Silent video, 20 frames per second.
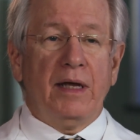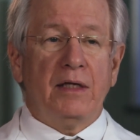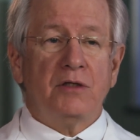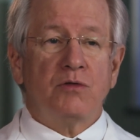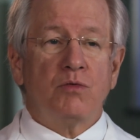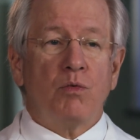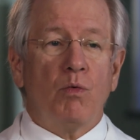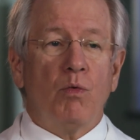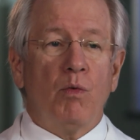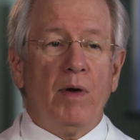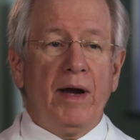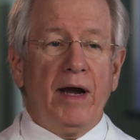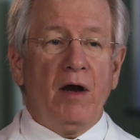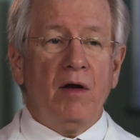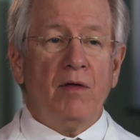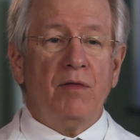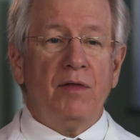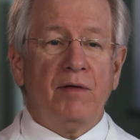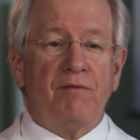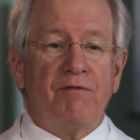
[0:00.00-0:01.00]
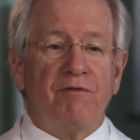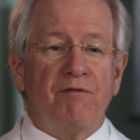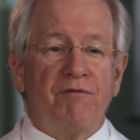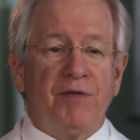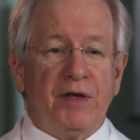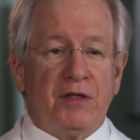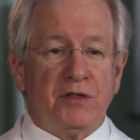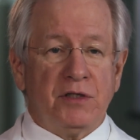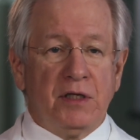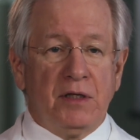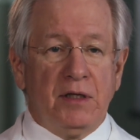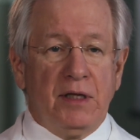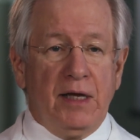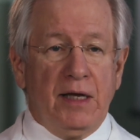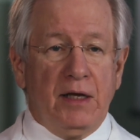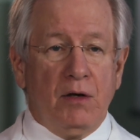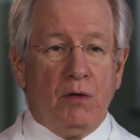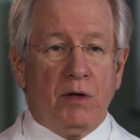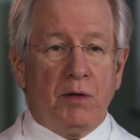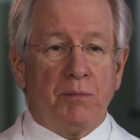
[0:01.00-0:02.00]
it's rare that fixing the
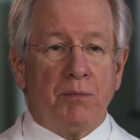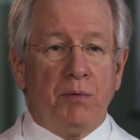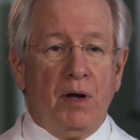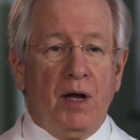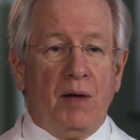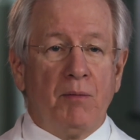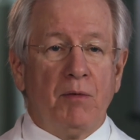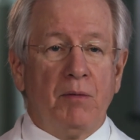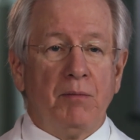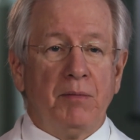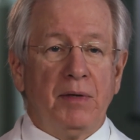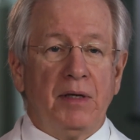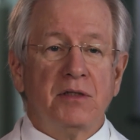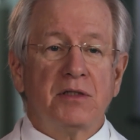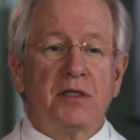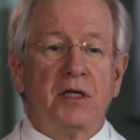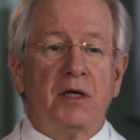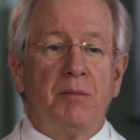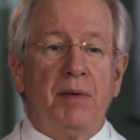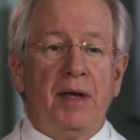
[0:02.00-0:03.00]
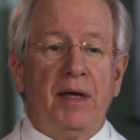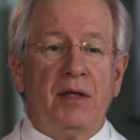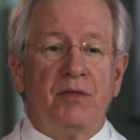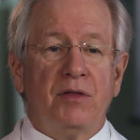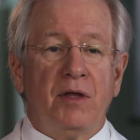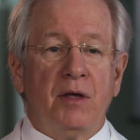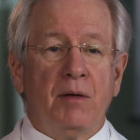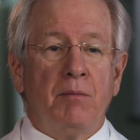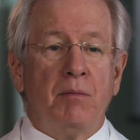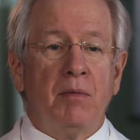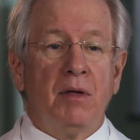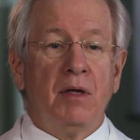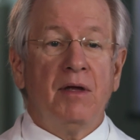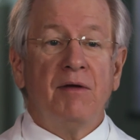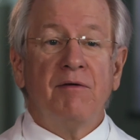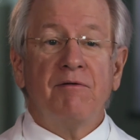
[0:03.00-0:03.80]
aortic problem is going to make them